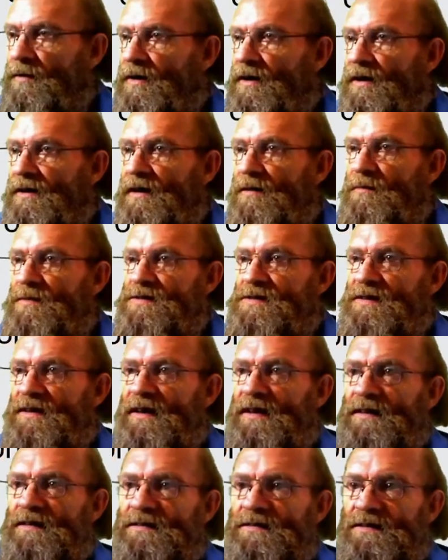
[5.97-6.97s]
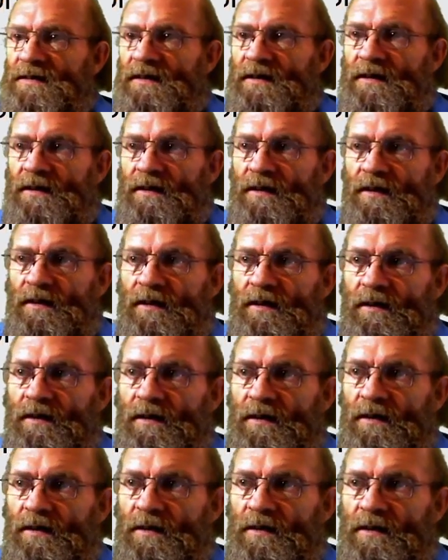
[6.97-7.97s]
going to demonstrate
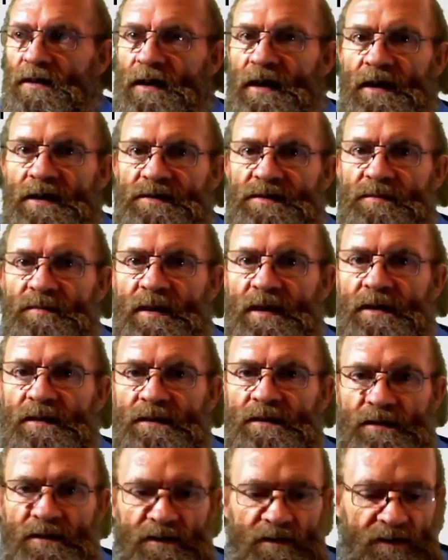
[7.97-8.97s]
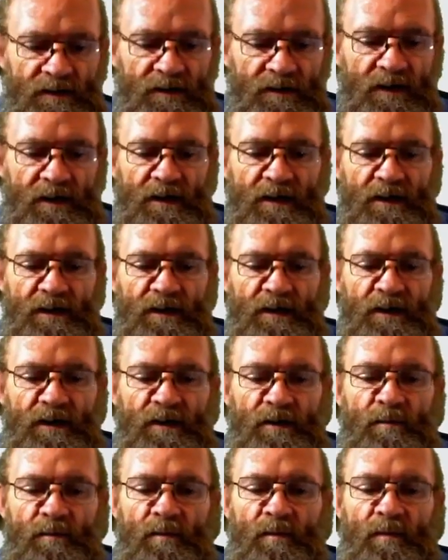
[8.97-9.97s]
the
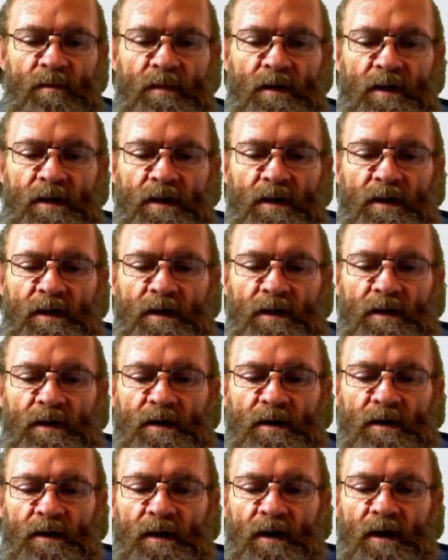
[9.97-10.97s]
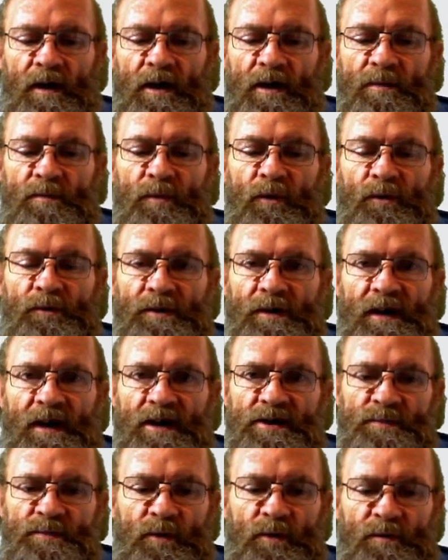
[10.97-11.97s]
XML import and
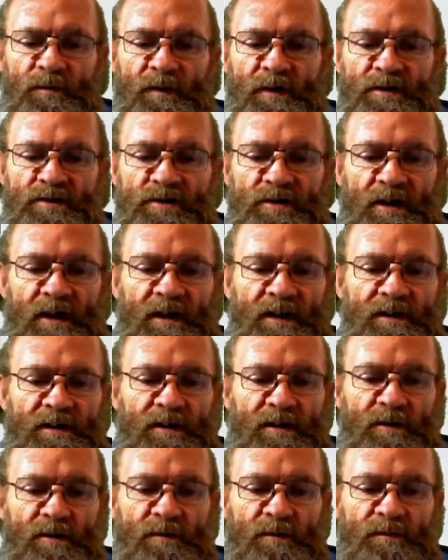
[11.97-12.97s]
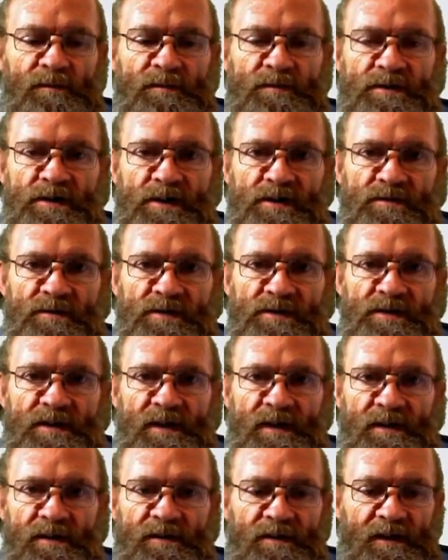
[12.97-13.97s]
export functionality of
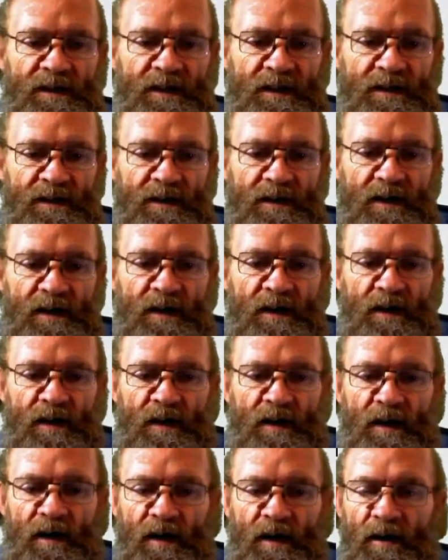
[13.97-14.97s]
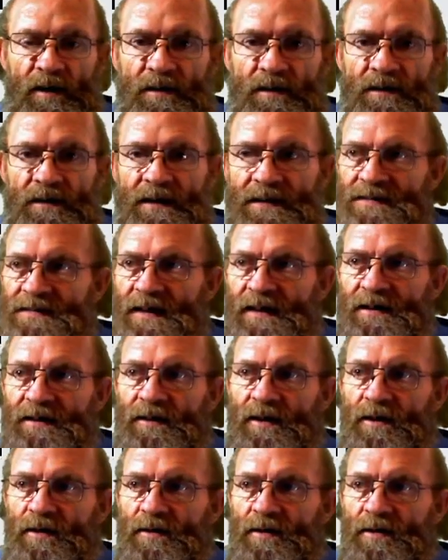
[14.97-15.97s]
Works3 today. Yes, I
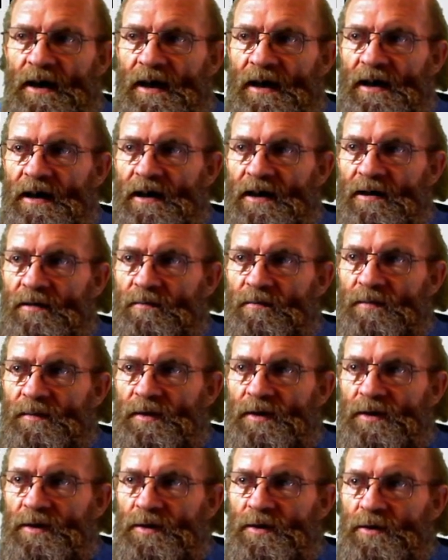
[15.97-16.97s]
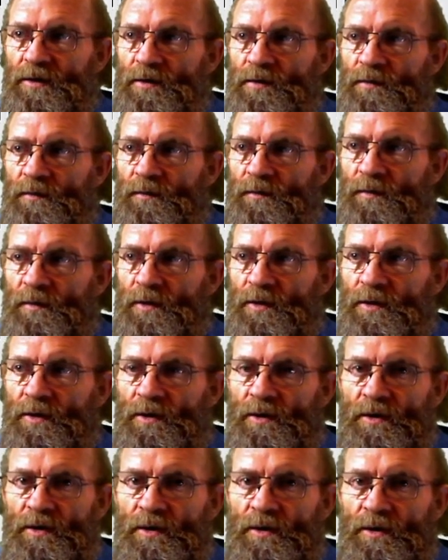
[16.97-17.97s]
know I'm due
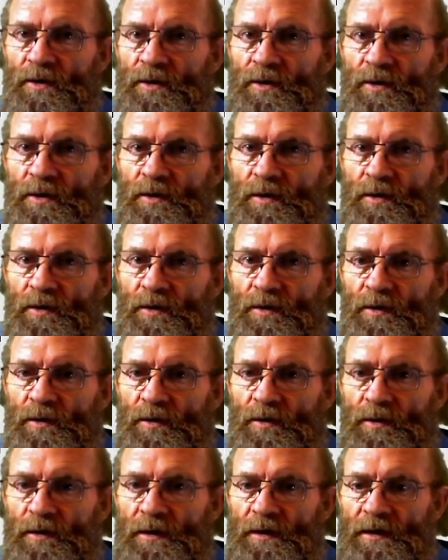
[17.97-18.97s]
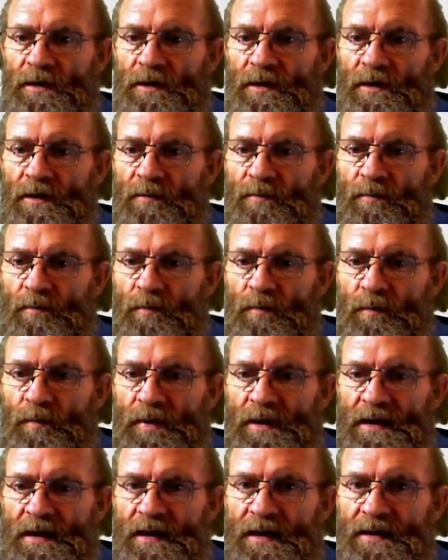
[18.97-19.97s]
for the
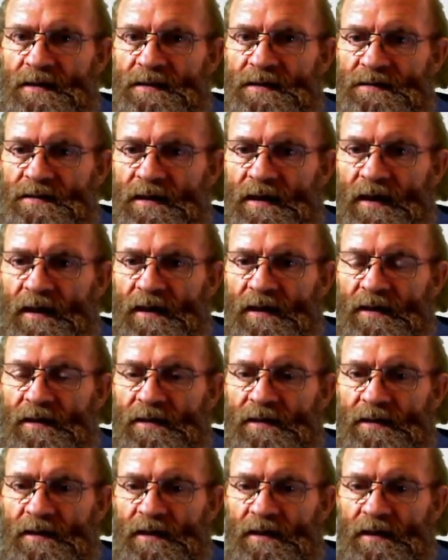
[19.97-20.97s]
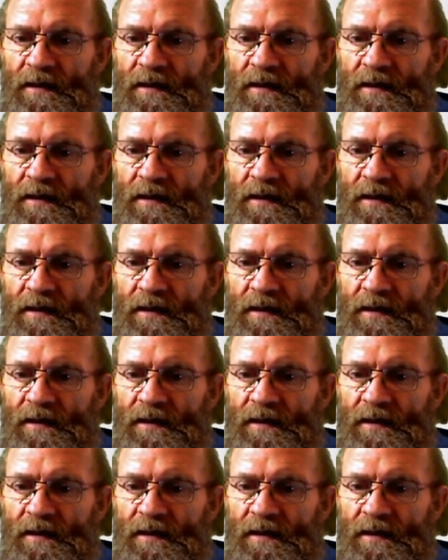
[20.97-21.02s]
PX and